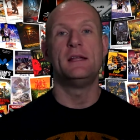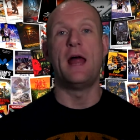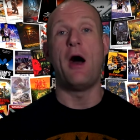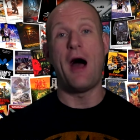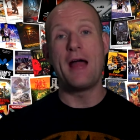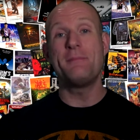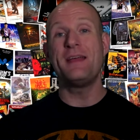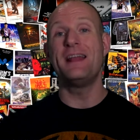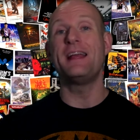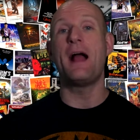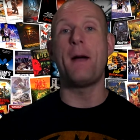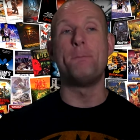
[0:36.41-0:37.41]
Now, I'm
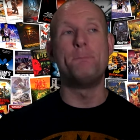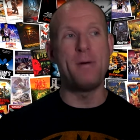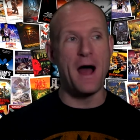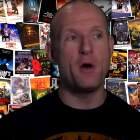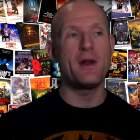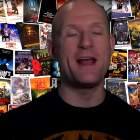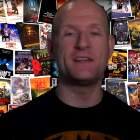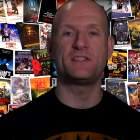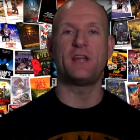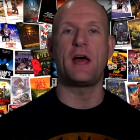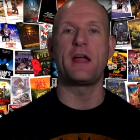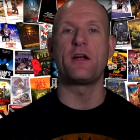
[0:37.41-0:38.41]
getting about
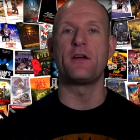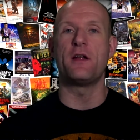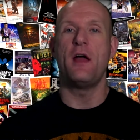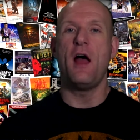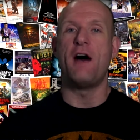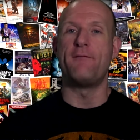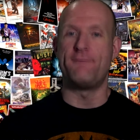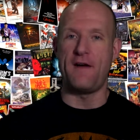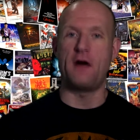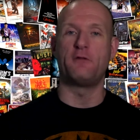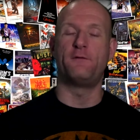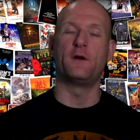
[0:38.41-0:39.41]
as tired of
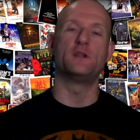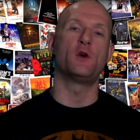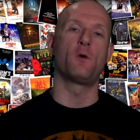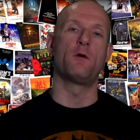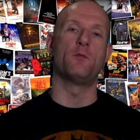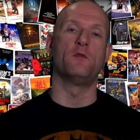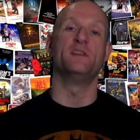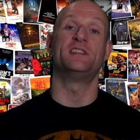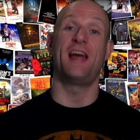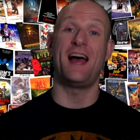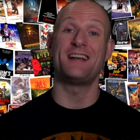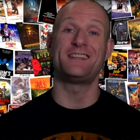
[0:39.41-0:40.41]
found footage horror
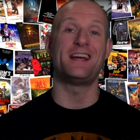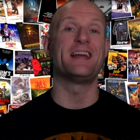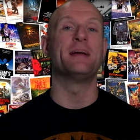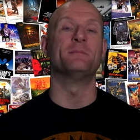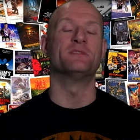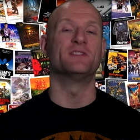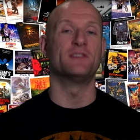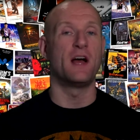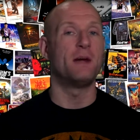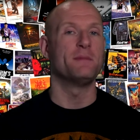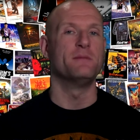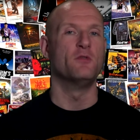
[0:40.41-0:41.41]
movies as I am
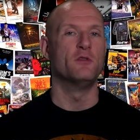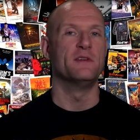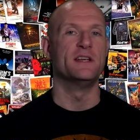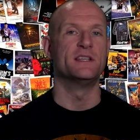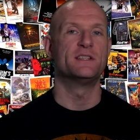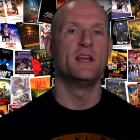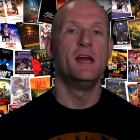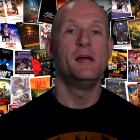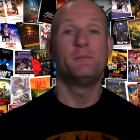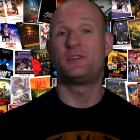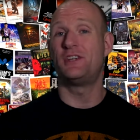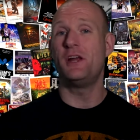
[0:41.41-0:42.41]
zombie movies,
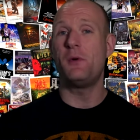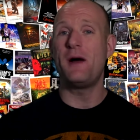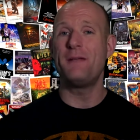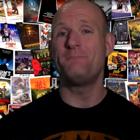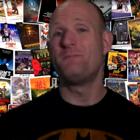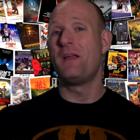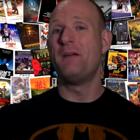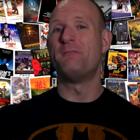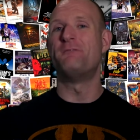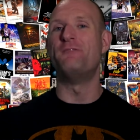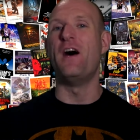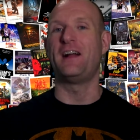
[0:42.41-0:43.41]
but you know what?
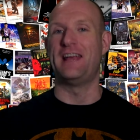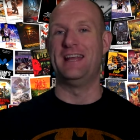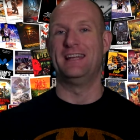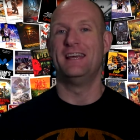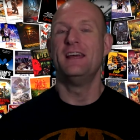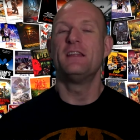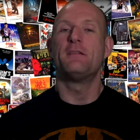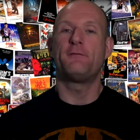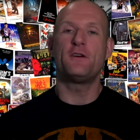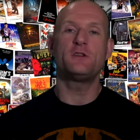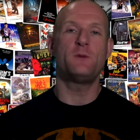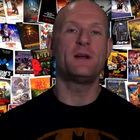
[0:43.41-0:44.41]
Fuck it. The
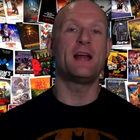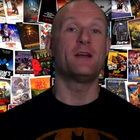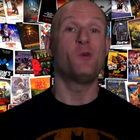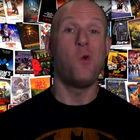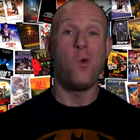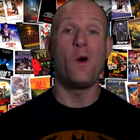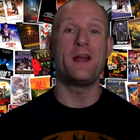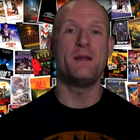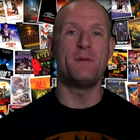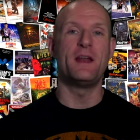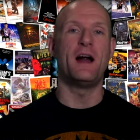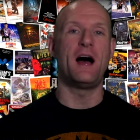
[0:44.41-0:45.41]
first one got quite
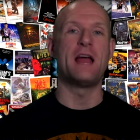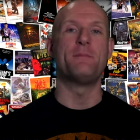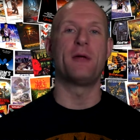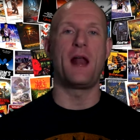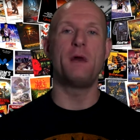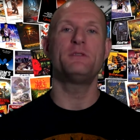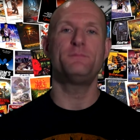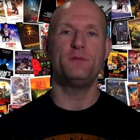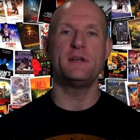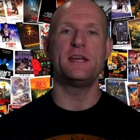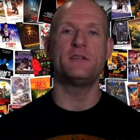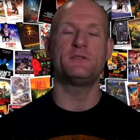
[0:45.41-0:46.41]
a bit of hype, and I was
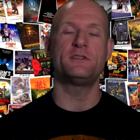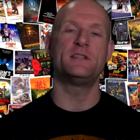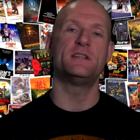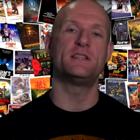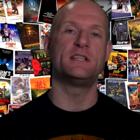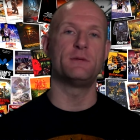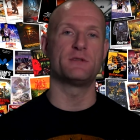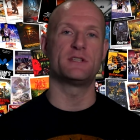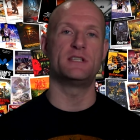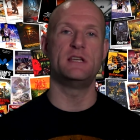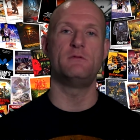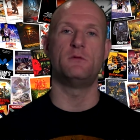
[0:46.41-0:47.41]
pretty interested to see where the
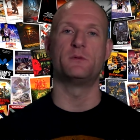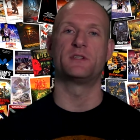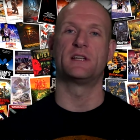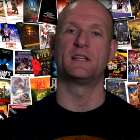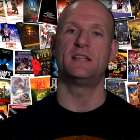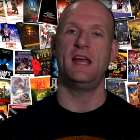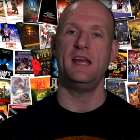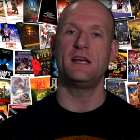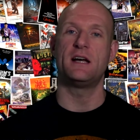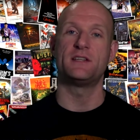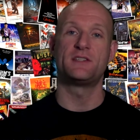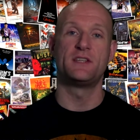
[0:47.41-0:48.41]
sequel was going to take
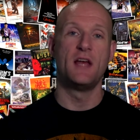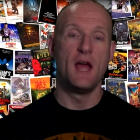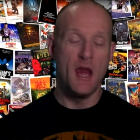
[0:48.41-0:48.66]
us.